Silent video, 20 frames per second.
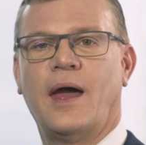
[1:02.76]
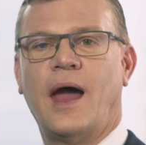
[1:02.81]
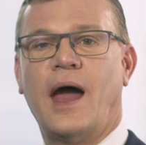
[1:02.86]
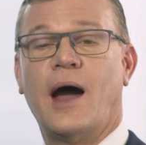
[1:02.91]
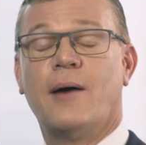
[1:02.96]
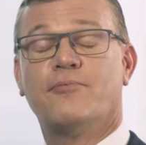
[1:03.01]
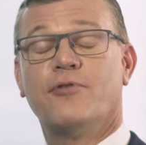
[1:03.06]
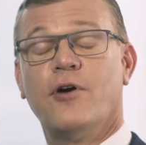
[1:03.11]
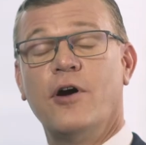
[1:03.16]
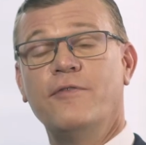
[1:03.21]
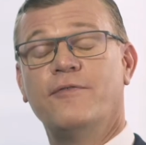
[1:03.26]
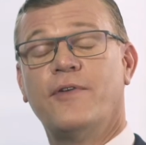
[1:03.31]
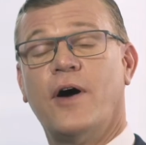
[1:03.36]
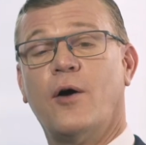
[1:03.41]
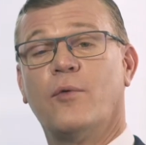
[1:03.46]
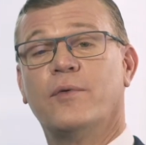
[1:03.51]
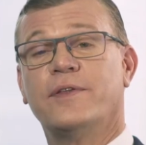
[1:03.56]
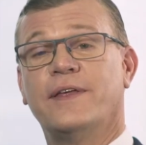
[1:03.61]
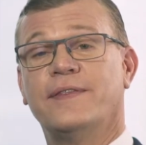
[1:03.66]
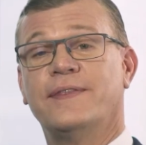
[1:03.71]
Our
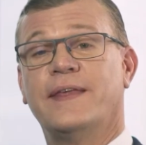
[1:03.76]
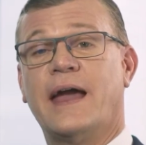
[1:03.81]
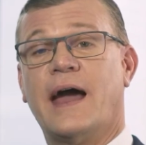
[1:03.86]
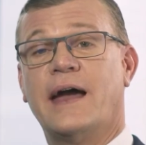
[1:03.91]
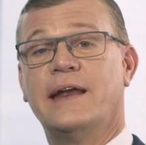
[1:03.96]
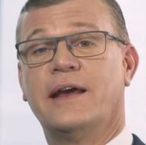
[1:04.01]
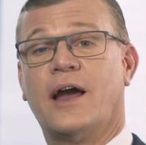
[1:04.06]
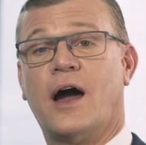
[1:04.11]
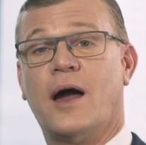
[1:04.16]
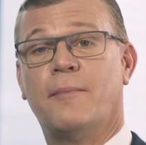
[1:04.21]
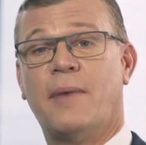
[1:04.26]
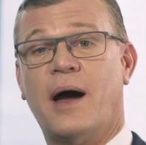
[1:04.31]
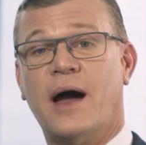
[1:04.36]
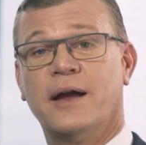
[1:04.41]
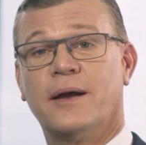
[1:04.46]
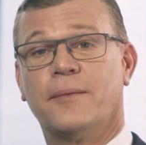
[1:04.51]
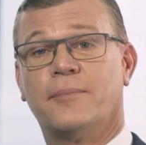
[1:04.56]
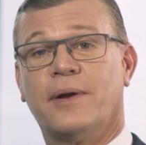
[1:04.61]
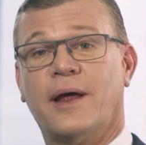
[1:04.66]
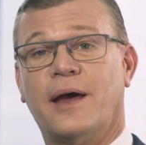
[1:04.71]
profile within the ADI
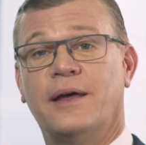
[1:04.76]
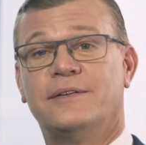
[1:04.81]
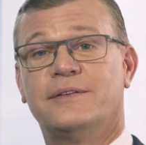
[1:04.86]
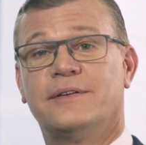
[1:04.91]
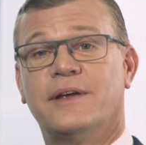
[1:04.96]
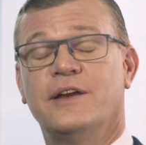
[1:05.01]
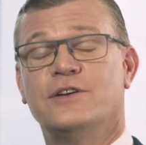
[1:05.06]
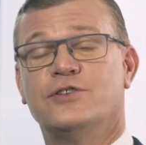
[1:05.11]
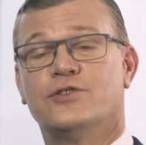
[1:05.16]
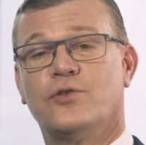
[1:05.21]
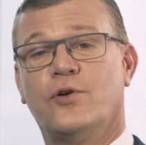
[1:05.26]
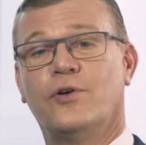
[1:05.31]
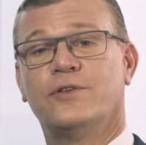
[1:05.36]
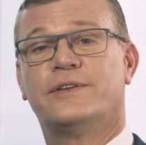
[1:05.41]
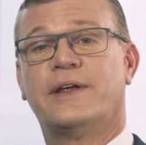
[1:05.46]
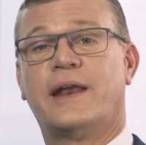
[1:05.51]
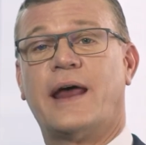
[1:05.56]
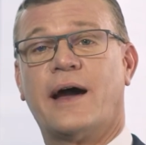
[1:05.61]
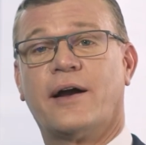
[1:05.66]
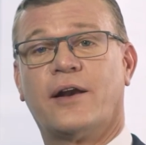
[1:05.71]
marketplace ensures
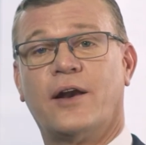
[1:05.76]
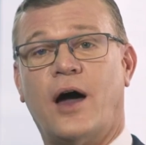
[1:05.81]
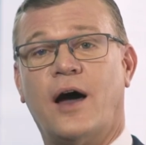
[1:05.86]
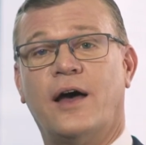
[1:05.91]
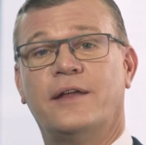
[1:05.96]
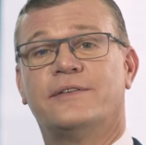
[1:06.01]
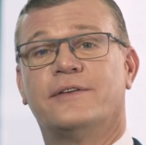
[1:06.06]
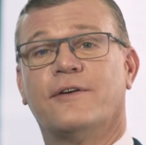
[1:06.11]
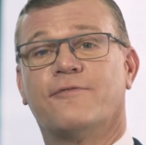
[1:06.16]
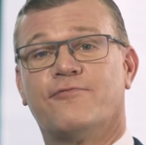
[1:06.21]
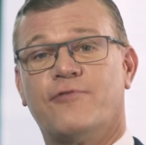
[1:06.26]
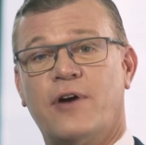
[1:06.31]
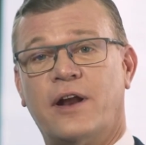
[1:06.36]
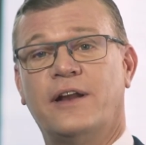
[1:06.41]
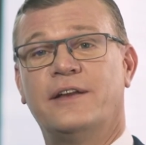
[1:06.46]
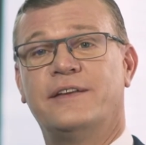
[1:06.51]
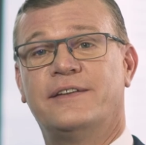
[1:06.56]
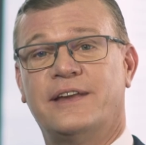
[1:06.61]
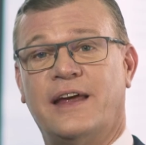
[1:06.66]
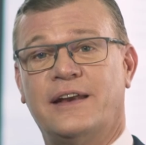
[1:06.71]
that our clients are front
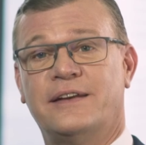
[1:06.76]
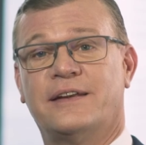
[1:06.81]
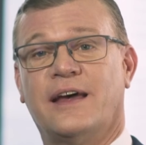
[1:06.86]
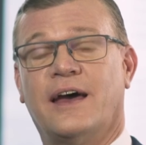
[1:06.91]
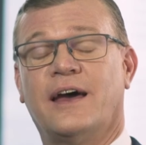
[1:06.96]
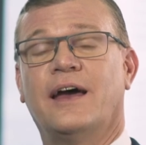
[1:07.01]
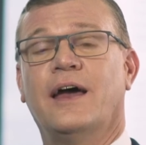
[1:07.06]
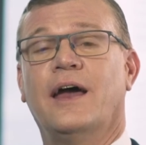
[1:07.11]
and centre,